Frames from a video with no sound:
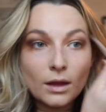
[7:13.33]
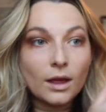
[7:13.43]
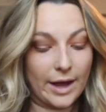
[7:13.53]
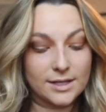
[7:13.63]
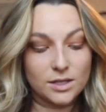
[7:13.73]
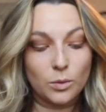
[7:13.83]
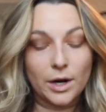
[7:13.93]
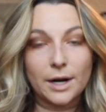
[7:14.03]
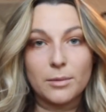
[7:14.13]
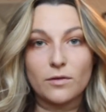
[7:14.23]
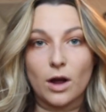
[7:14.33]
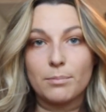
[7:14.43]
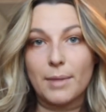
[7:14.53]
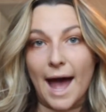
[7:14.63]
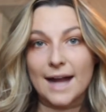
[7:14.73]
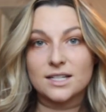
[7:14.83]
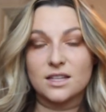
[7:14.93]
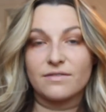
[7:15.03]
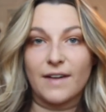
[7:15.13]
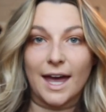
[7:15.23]
Okay, so we're gonna move on back to
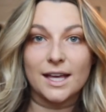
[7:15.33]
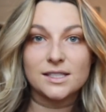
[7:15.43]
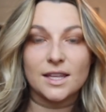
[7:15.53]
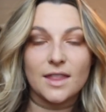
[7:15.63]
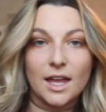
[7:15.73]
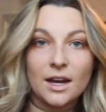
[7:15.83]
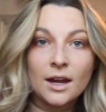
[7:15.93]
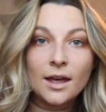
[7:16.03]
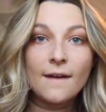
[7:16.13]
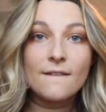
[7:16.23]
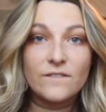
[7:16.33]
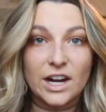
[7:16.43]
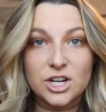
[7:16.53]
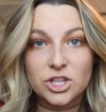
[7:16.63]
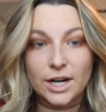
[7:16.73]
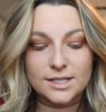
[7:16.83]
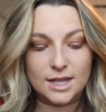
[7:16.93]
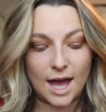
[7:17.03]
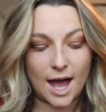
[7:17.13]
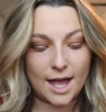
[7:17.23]
the face and then finish the rest
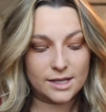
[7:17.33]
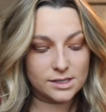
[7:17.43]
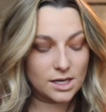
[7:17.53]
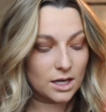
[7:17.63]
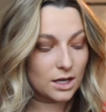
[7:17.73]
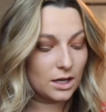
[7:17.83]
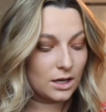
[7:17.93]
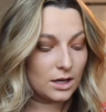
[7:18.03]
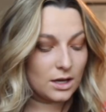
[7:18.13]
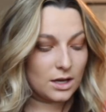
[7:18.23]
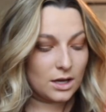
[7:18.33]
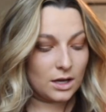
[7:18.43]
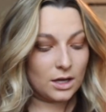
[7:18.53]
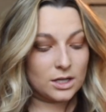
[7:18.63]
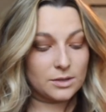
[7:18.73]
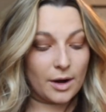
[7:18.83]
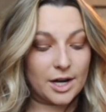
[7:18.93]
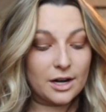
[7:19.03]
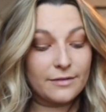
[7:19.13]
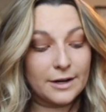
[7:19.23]
of the eyes. So we
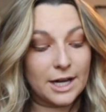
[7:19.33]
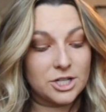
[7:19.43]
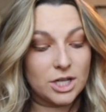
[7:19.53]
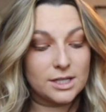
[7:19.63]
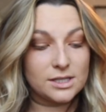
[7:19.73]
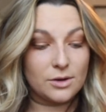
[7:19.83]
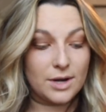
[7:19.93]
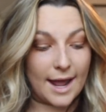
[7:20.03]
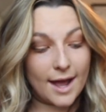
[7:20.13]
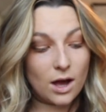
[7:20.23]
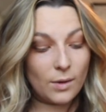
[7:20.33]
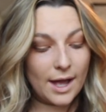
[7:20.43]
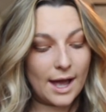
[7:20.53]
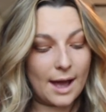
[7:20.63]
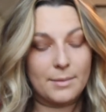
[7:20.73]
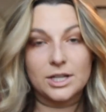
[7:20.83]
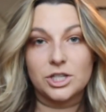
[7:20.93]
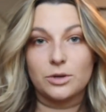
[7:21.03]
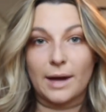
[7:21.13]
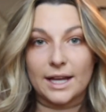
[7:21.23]
already did our foundation, so now I'm gonna
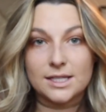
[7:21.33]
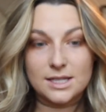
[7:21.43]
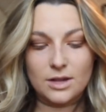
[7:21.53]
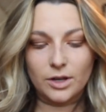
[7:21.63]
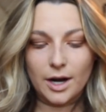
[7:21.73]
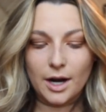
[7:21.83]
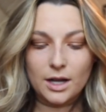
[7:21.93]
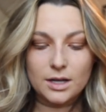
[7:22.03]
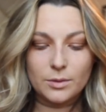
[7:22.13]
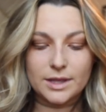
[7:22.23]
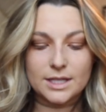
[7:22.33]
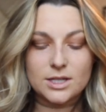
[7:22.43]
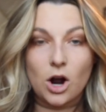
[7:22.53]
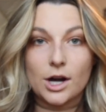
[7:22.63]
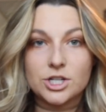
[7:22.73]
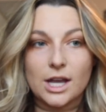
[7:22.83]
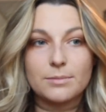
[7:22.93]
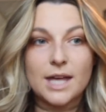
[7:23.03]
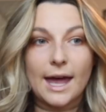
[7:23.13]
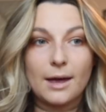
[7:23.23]
do my concealer with the Tarte
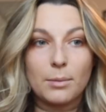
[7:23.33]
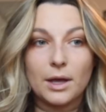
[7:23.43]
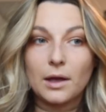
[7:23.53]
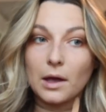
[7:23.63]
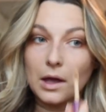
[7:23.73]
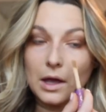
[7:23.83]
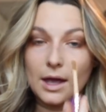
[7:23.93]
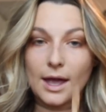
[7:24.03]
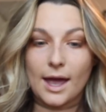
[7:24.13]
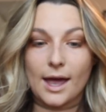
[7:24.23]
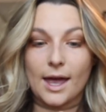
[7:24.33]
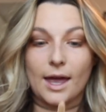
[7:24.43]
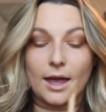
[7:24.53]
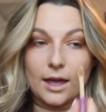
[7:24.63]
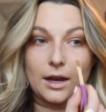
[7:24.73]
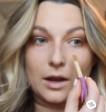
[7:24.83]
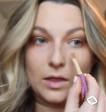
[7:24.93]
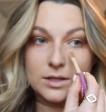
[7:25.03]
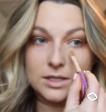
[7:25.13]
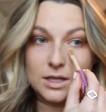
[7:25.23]
ShapeTape, and
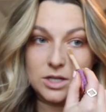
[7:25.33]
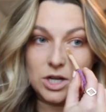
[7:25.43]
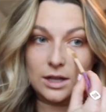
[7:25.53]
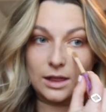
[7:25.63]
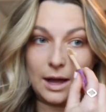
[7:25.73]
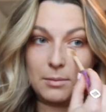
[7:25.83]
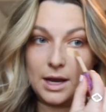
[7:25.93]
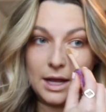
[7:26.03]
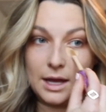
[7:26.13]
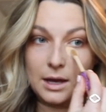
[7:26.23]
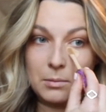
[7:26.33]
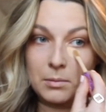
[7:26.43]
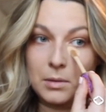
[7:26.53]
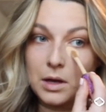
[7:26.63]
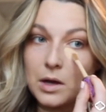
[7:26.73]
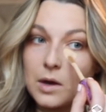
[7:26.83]
this is in the shade Light Medium.